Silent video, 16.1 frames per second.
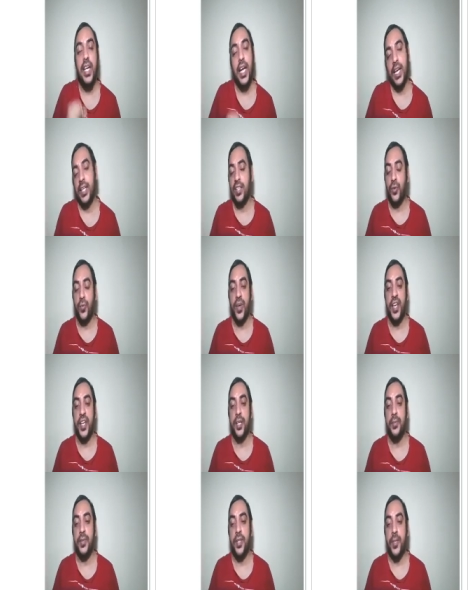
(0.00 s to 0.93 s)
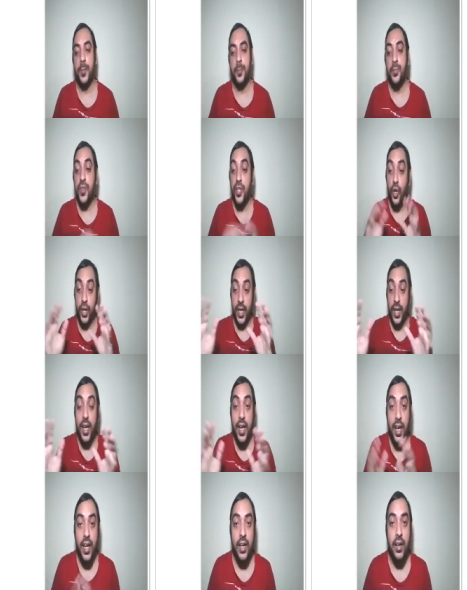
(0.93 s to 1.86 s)
another variable. Okay,
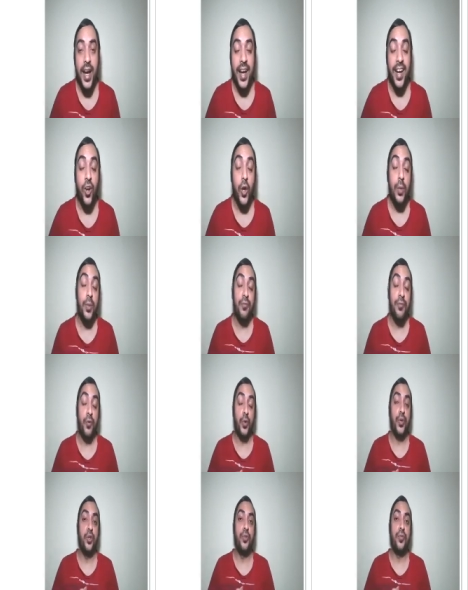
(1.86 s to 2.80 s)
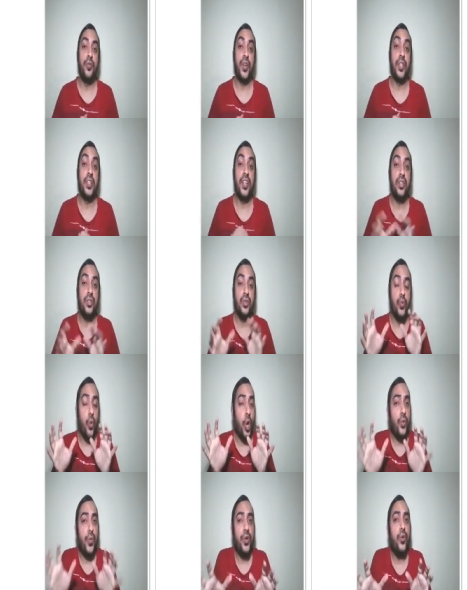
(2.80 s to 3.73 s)
hang on before we go further. So
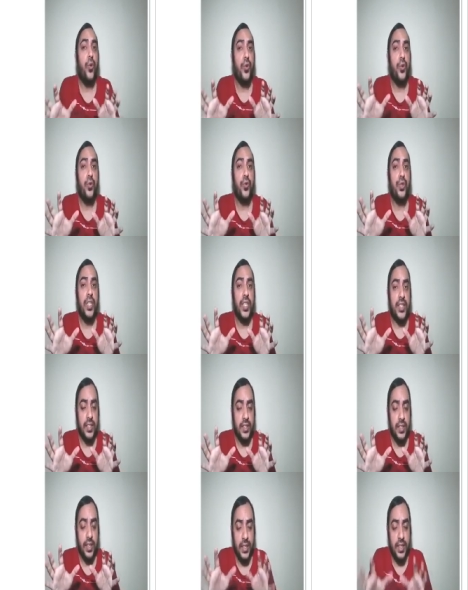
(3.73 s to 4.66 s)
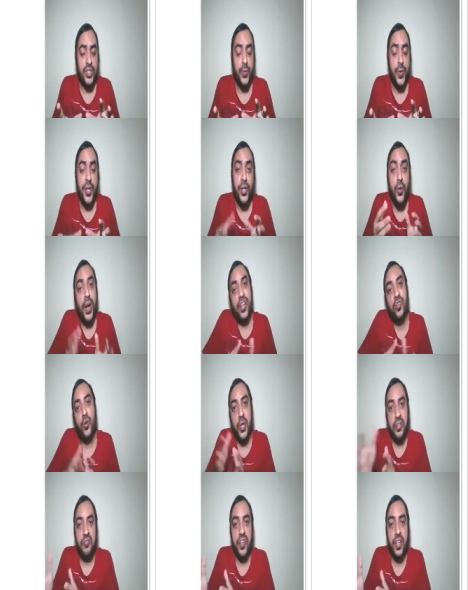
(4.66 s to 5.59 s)
what we're going to do this in this video and
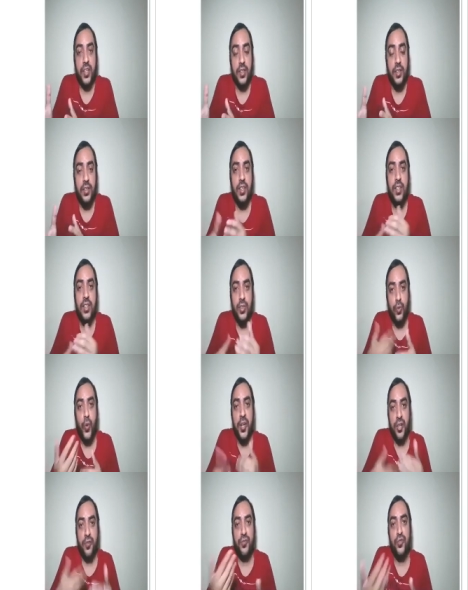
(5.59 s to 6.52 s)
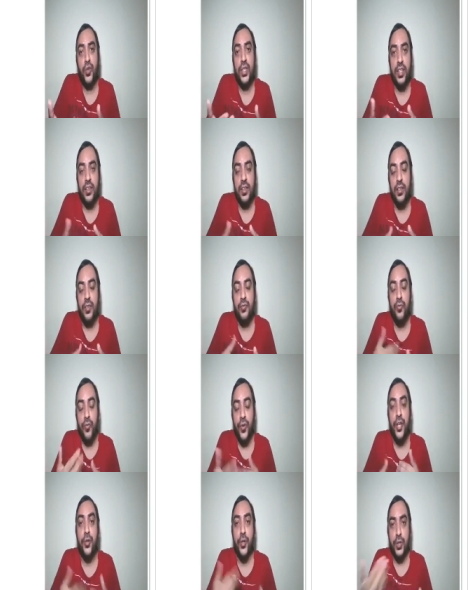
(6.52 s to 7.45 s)
going further, quite a few other
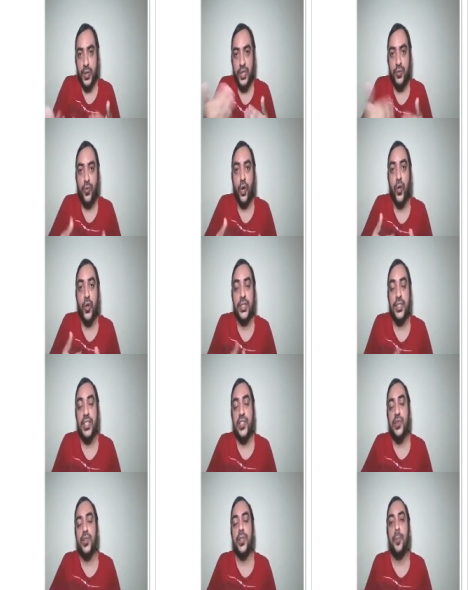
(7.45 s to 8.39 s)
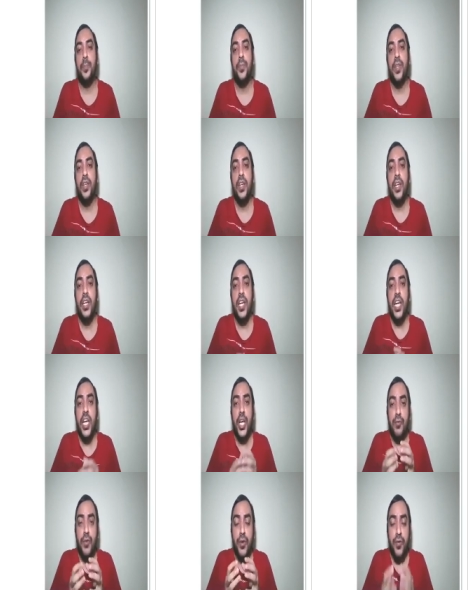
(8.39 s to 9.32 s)
videos which follows this.
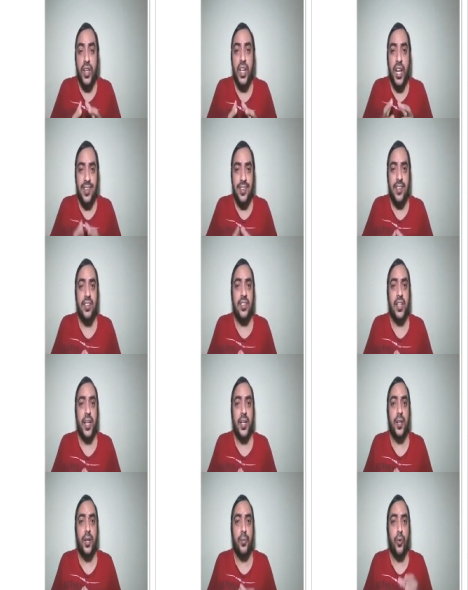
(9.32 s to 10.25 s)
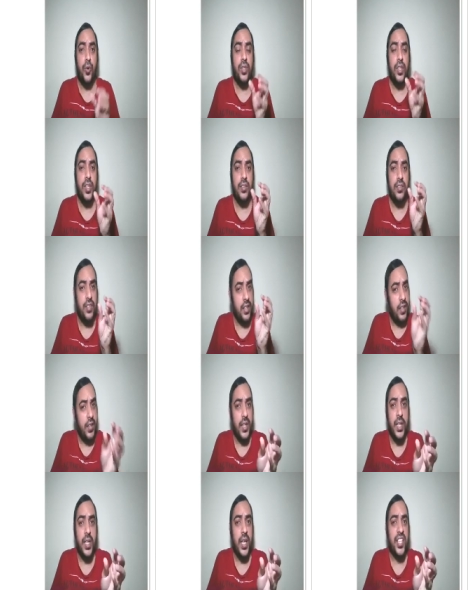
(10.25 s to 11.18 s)
We will understand about the
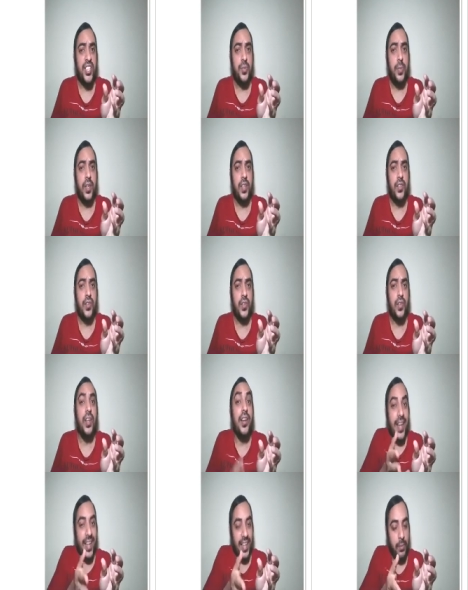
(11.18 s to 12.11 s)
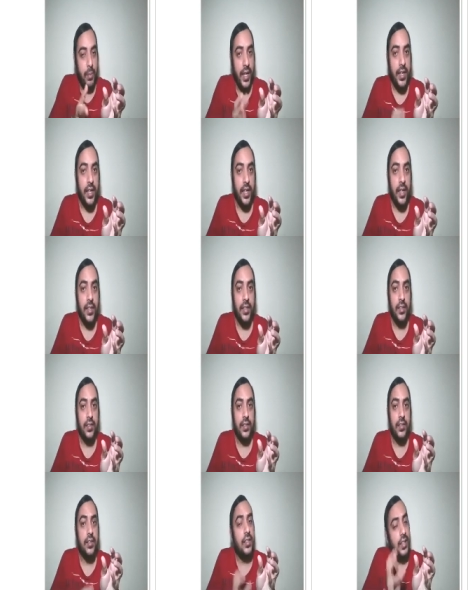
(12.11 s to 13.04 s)
theoretical aspects like beta
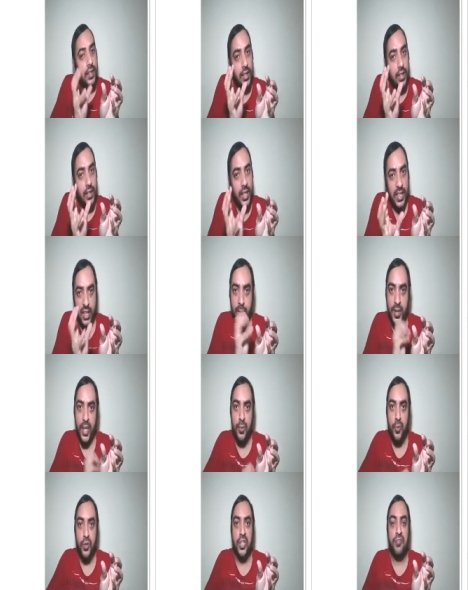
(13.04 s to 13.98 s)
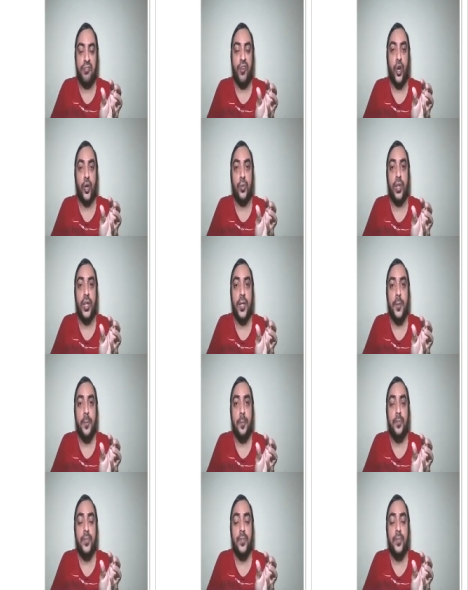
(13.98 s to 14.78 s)
here, little bit about the formula,